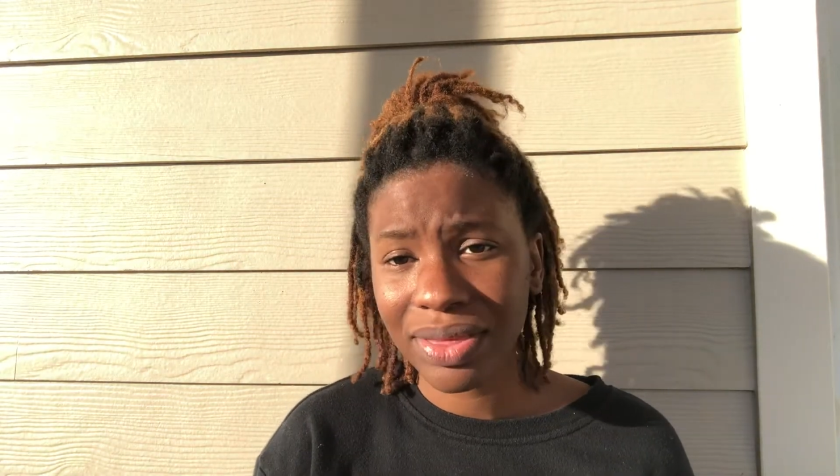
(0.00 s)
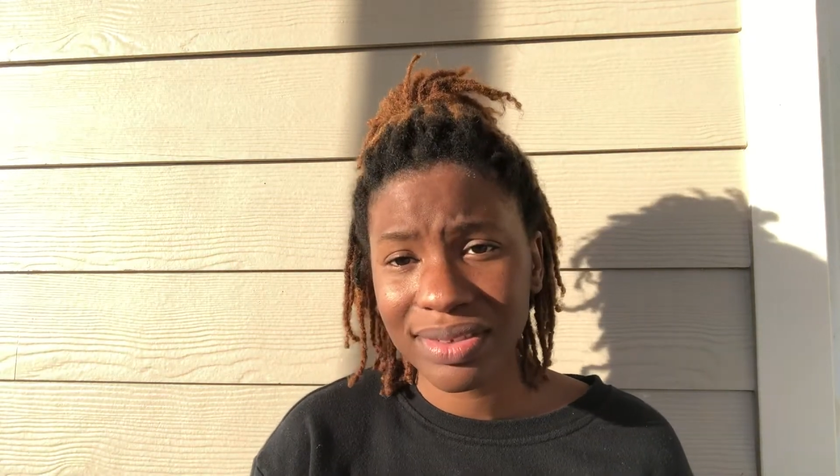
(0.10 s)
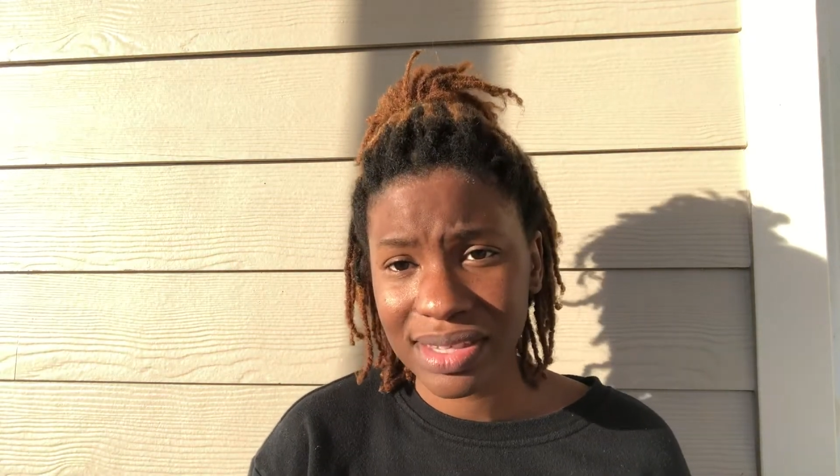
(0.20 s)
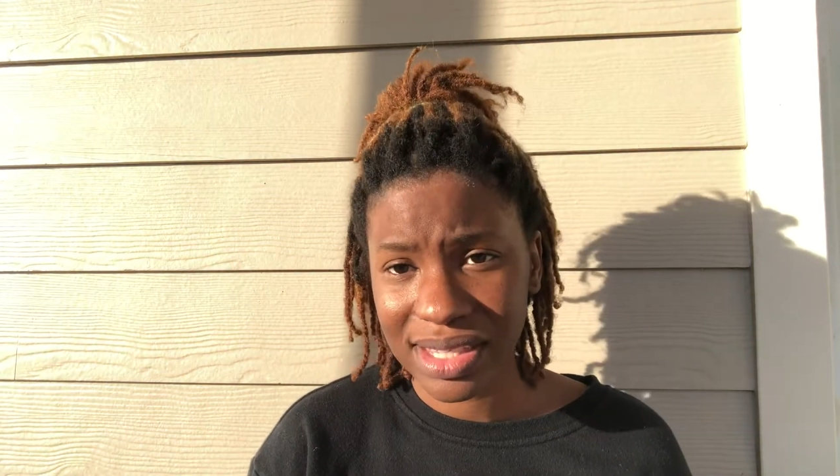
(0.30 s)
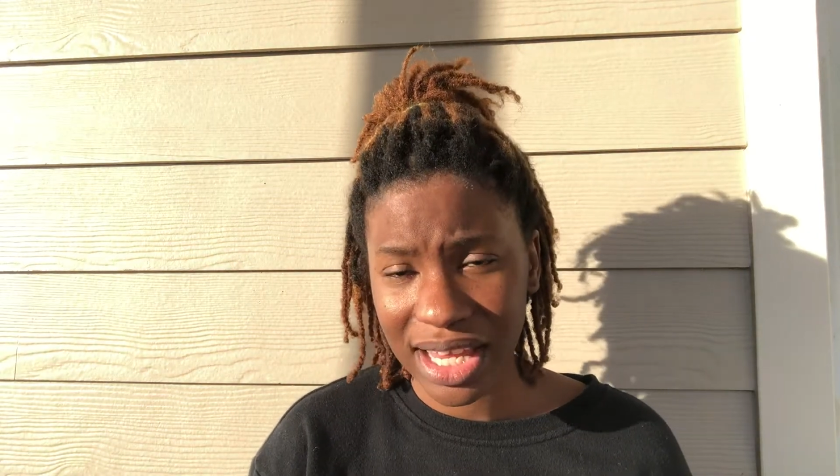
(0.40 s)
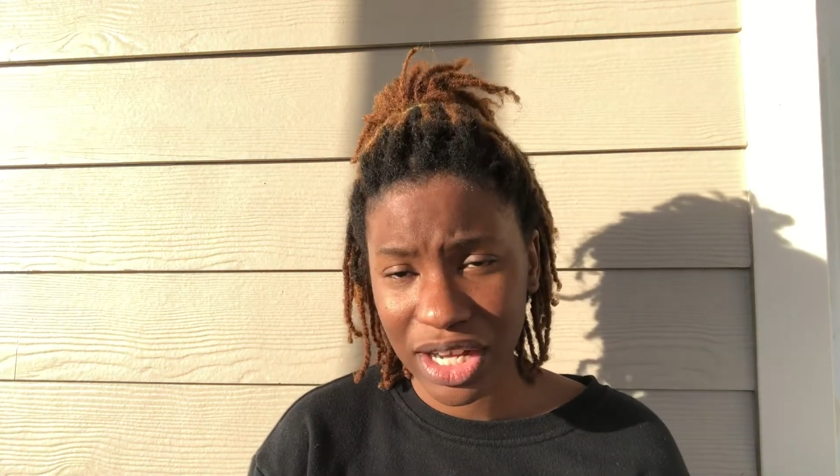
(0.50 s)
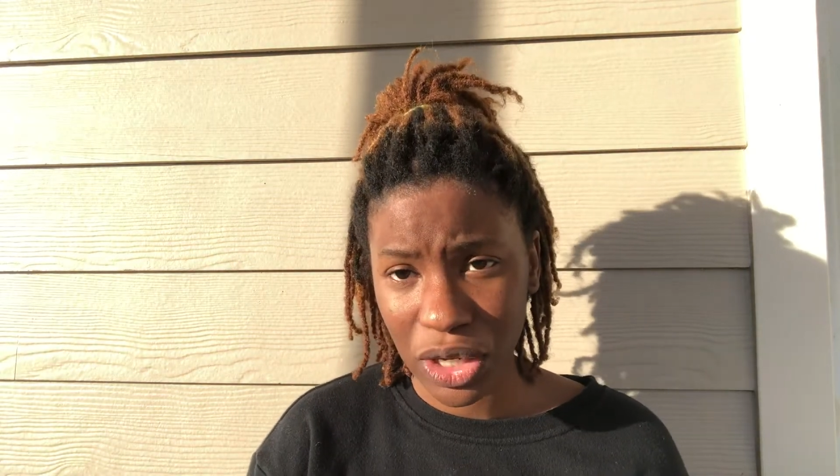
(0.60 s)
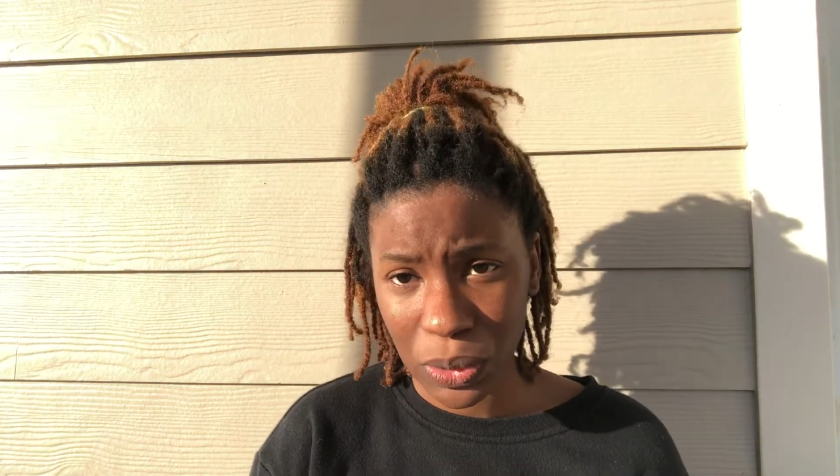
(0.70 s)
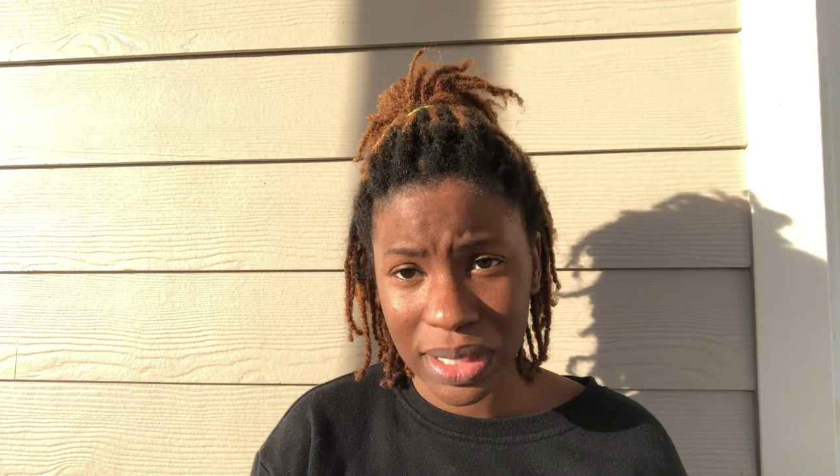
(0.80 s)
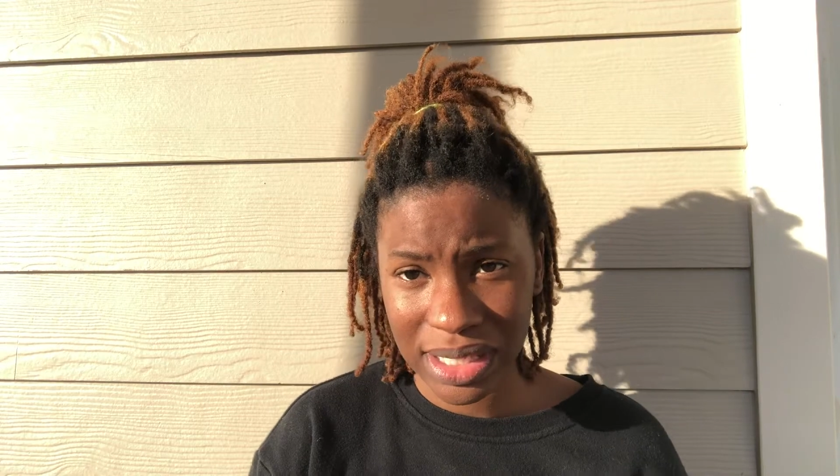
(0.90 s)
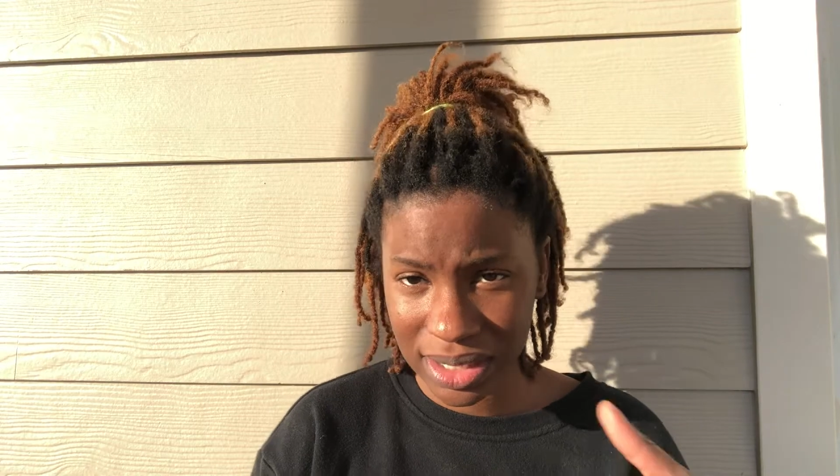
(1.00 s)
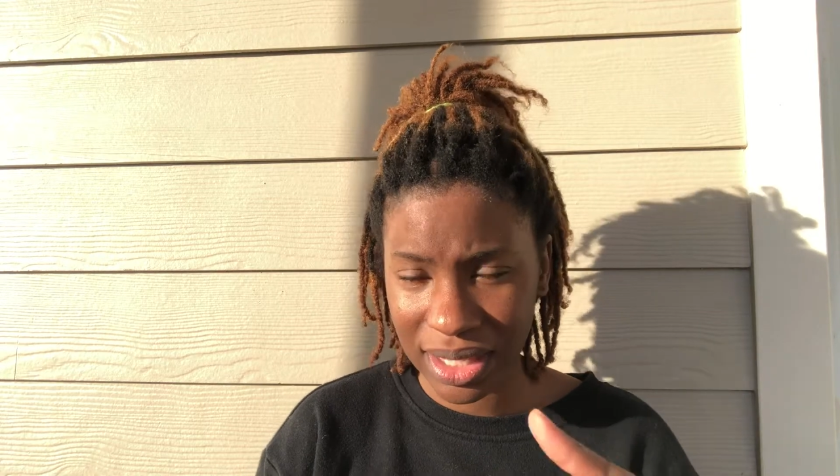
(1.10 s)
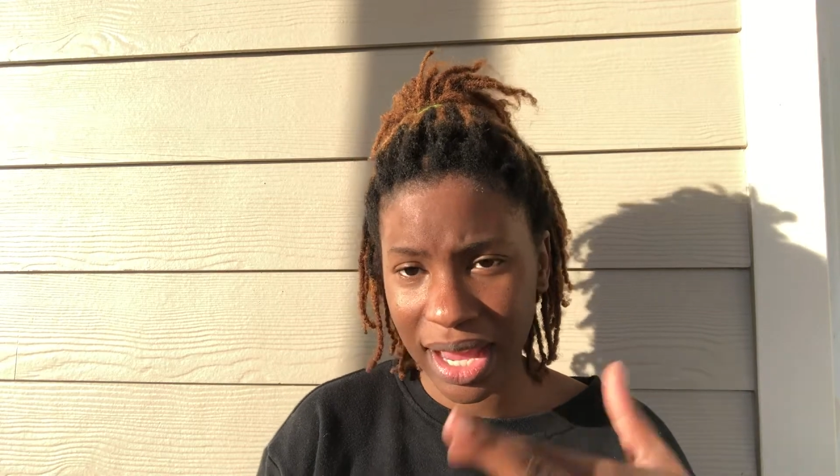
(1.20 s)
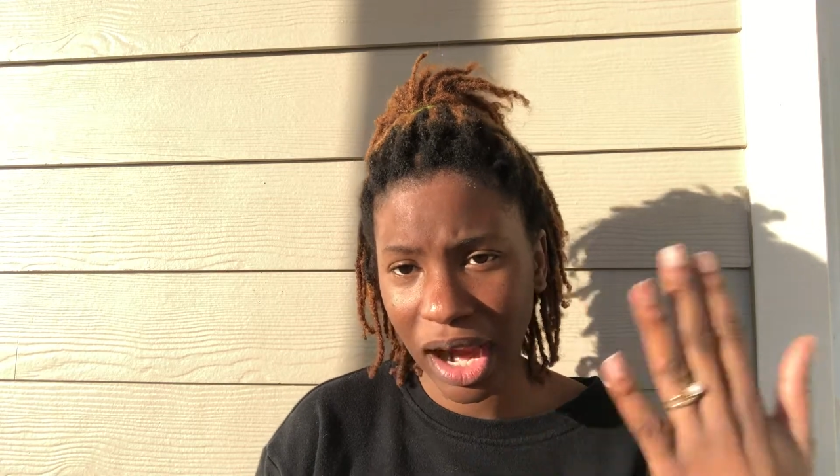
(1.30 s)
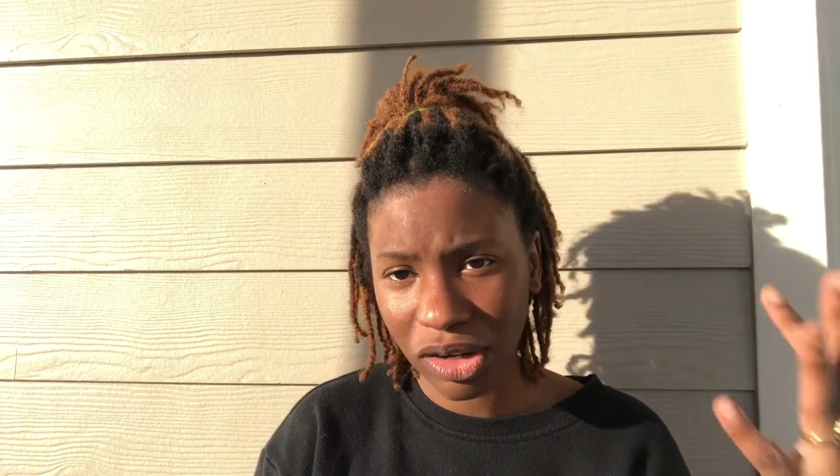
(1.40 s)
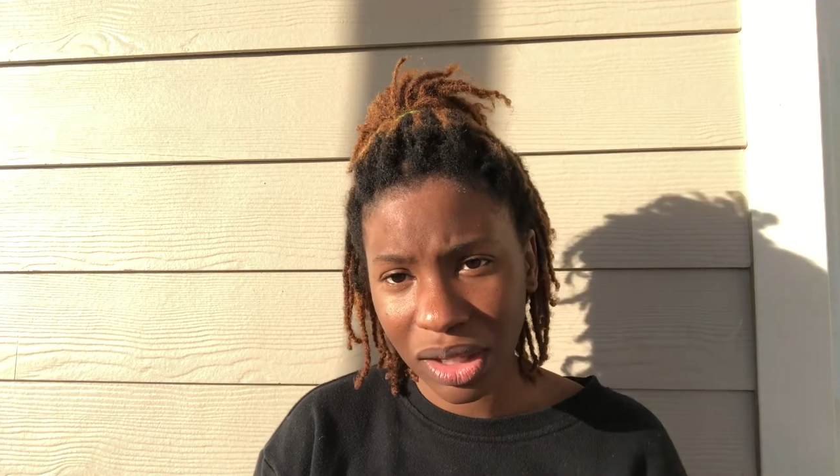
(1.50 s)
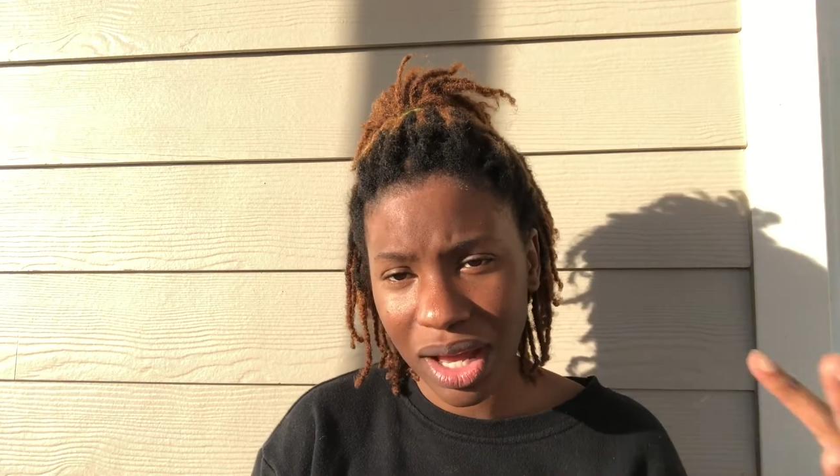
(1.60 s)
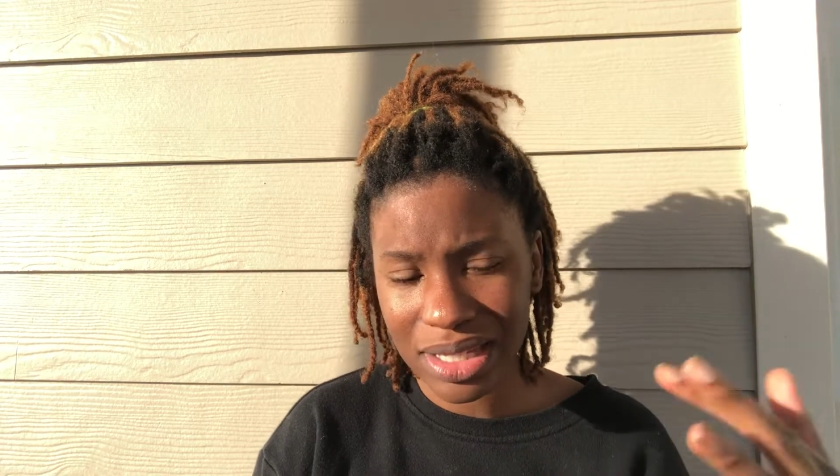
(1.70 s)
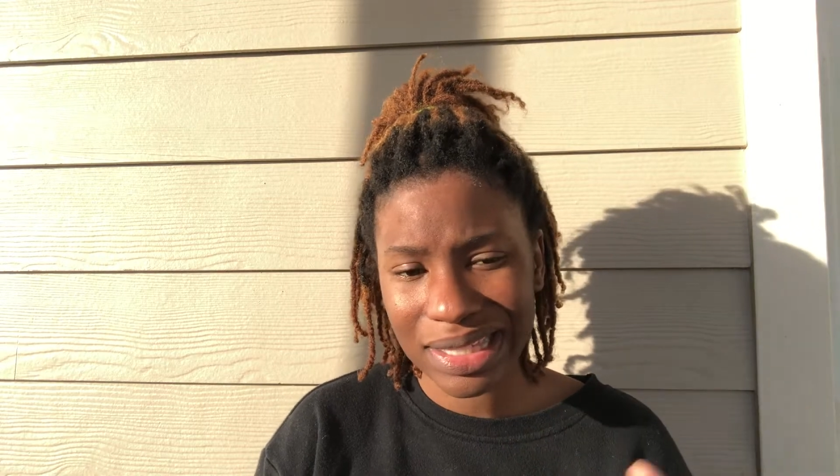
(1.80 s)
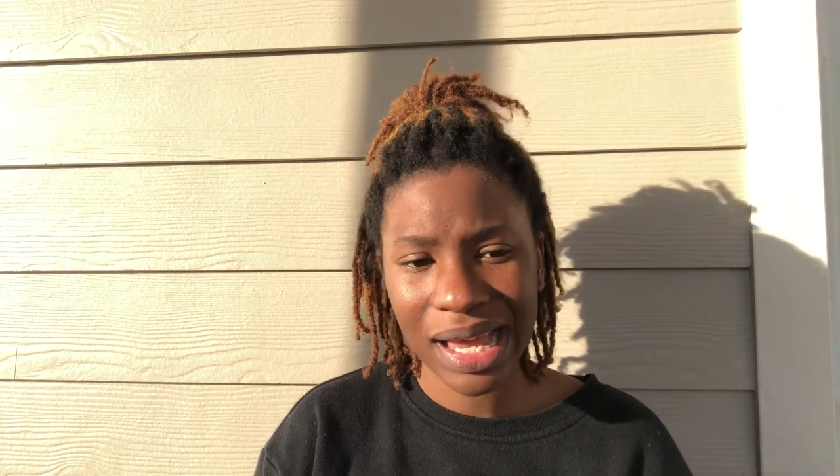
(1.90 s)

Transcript: since I noticed the hair loss,